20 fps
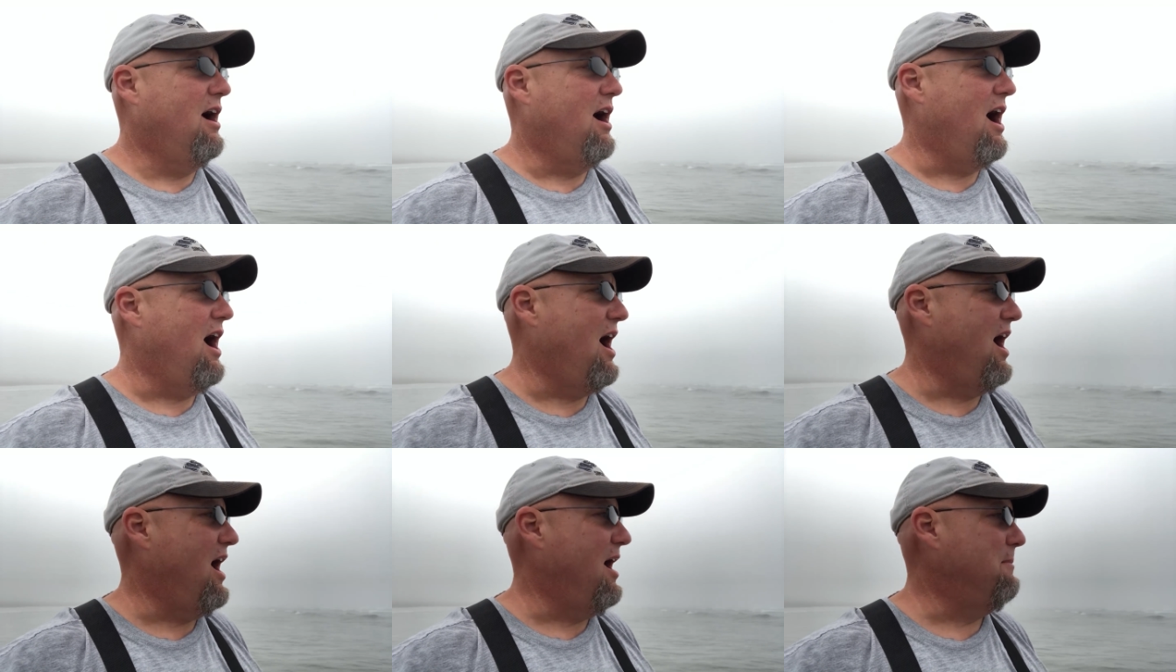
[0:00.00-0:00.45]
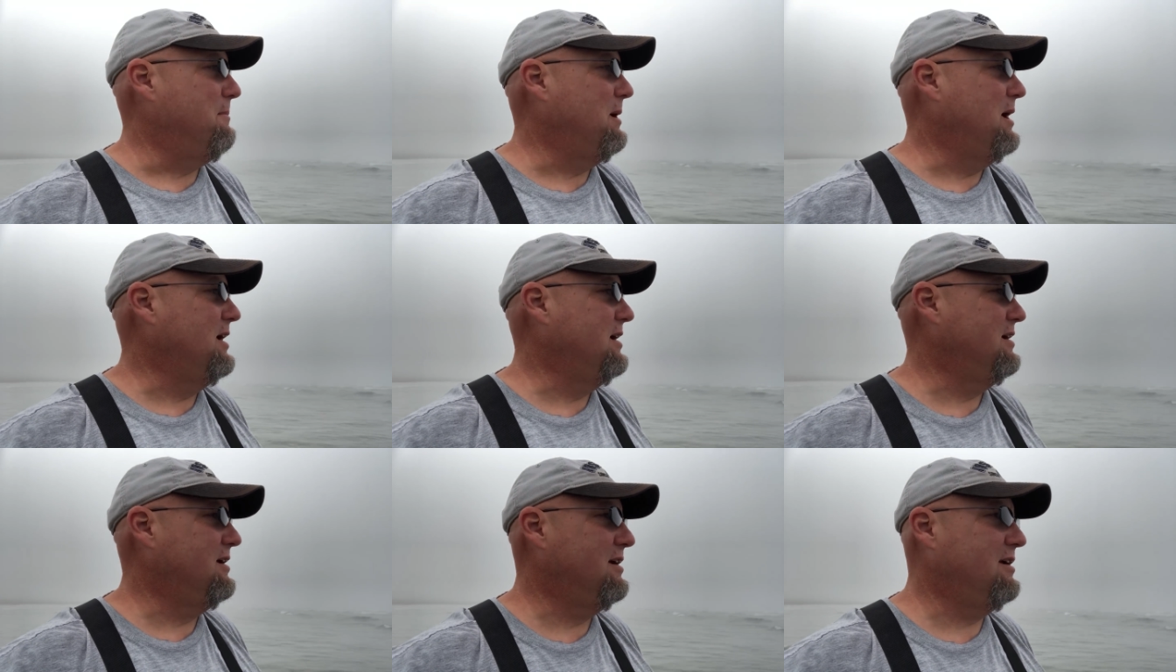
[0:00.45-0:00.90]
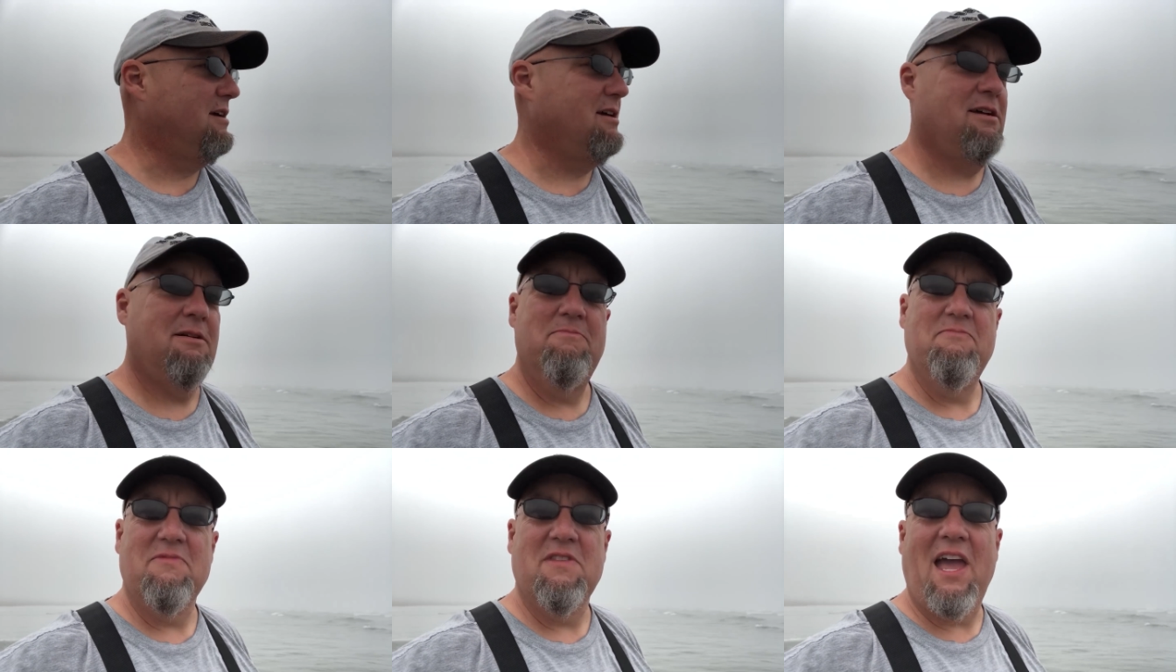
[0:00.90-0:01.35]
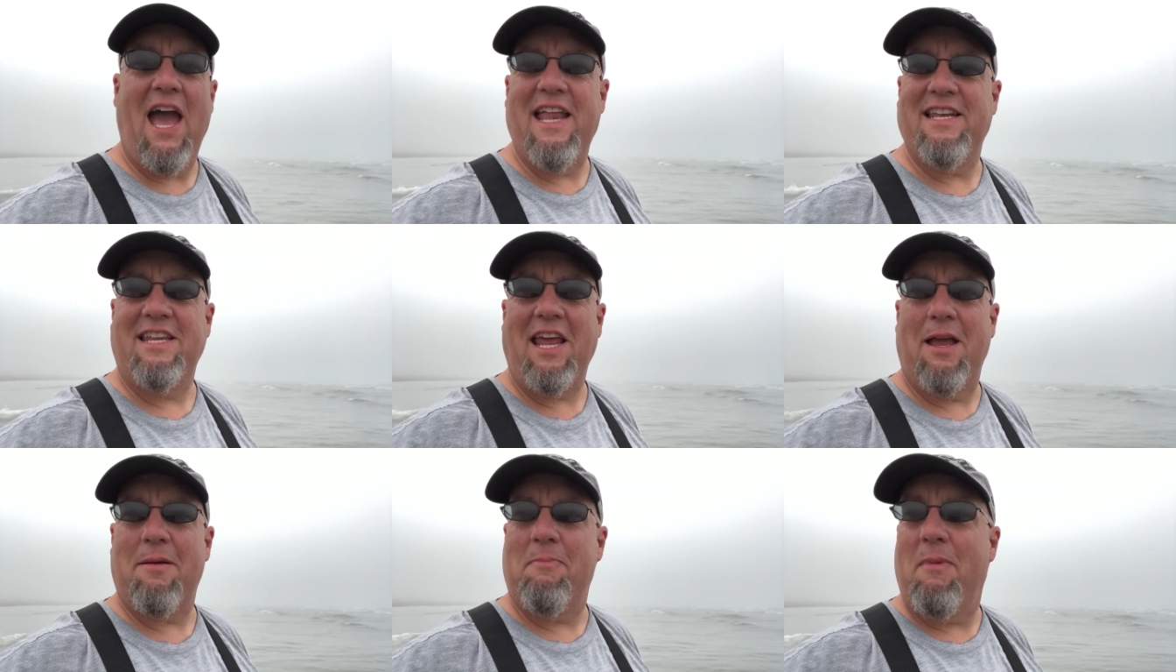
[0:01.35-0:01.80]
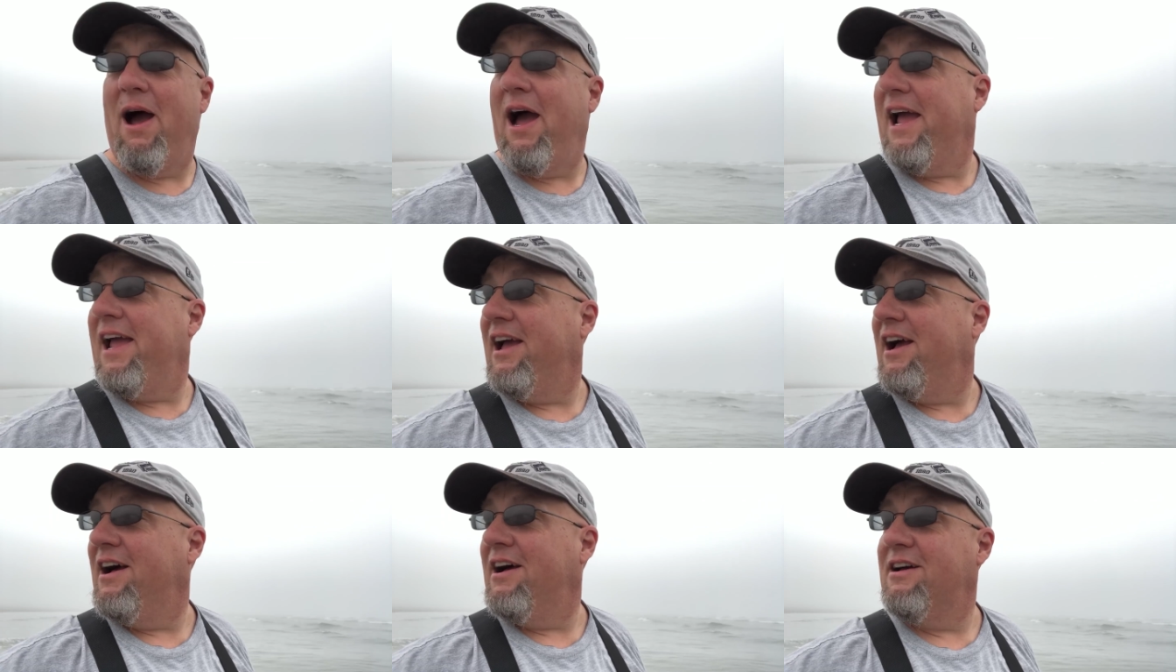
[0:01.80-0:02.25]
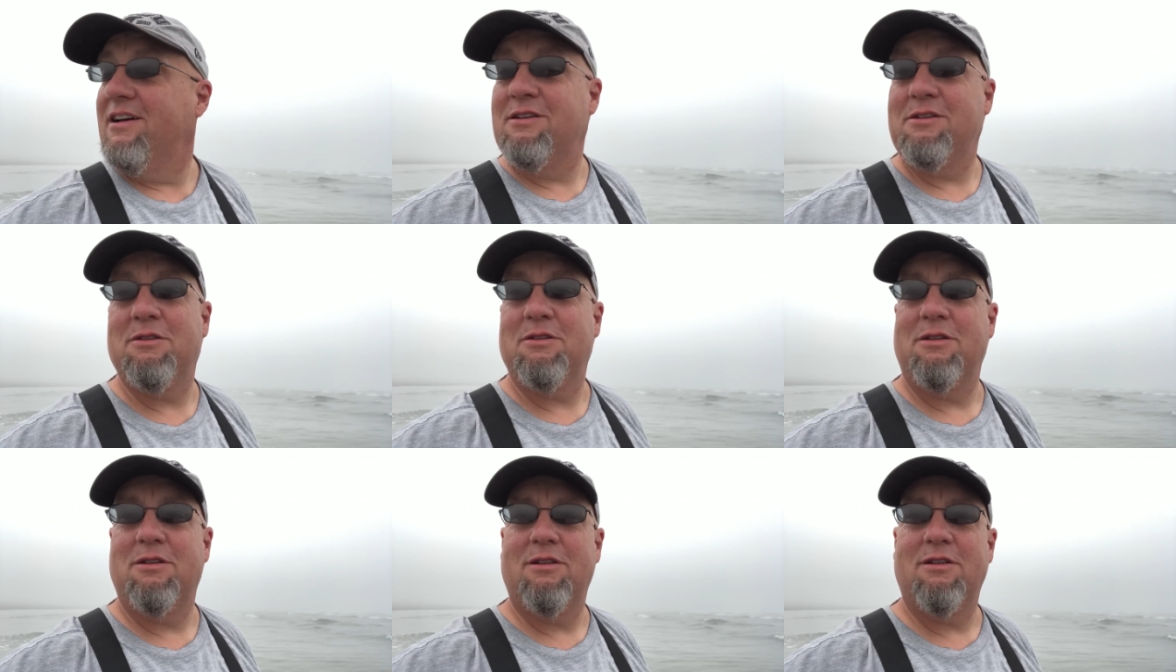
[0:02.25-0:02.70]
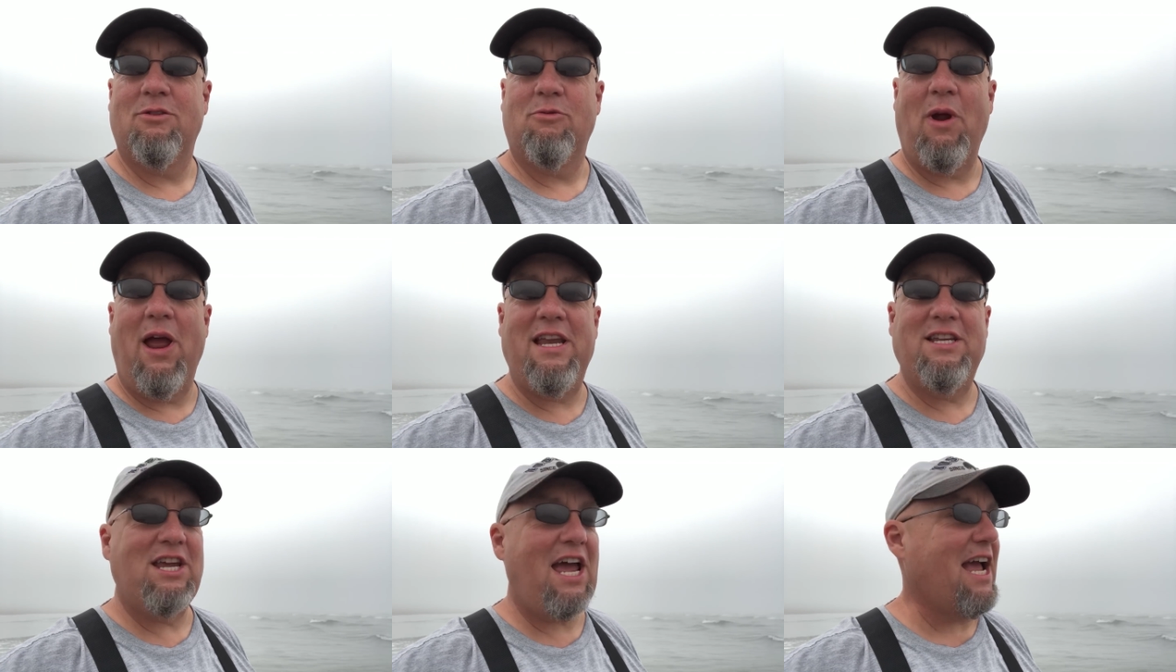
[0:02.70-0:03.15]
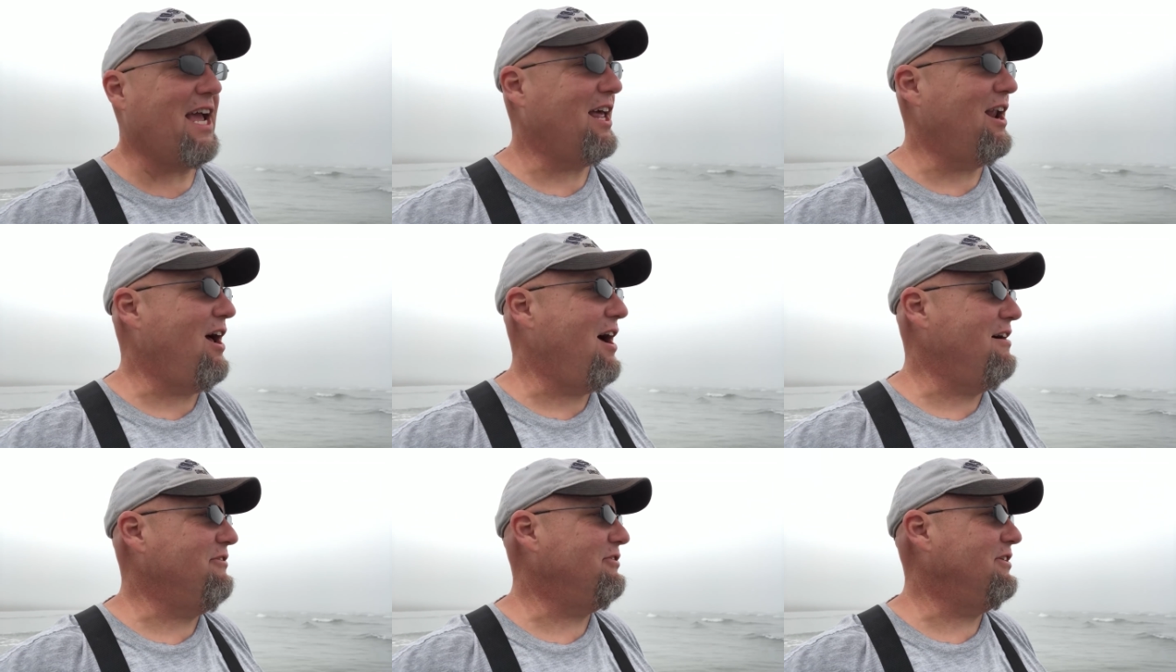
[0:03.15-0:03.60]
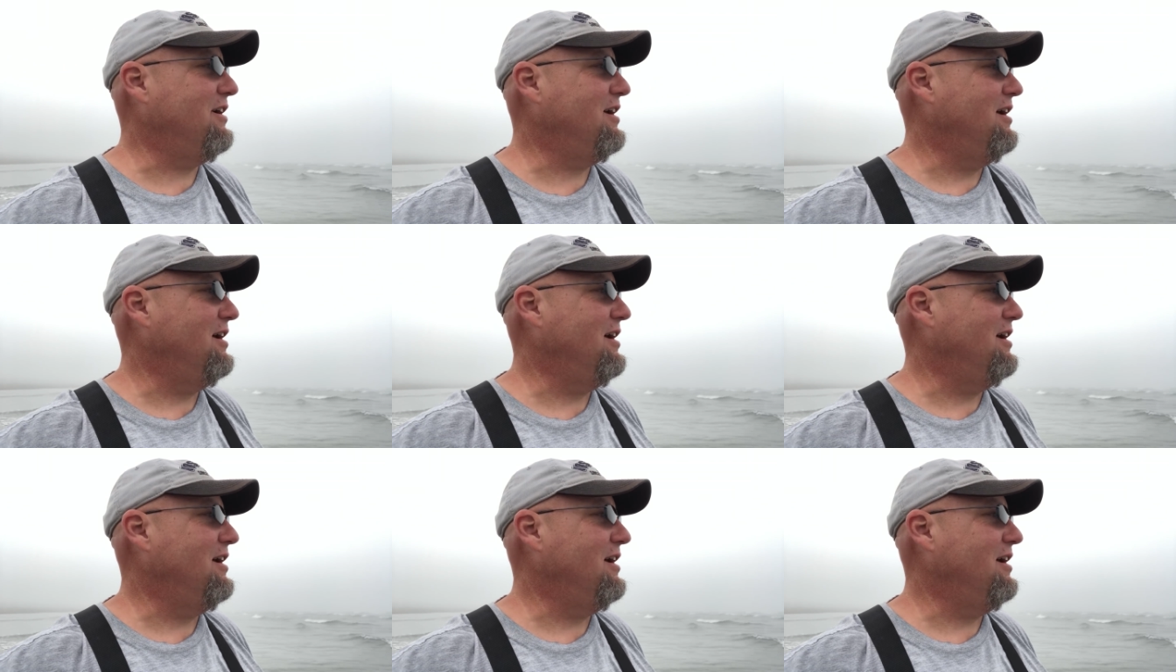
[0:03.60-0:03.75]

Had to take my rain jacket off.